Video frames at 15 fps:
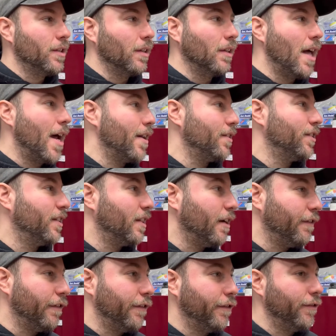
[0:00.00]
a lot of
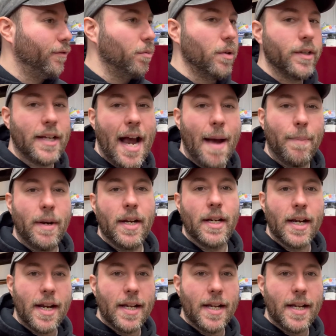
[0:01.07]
stuff was happening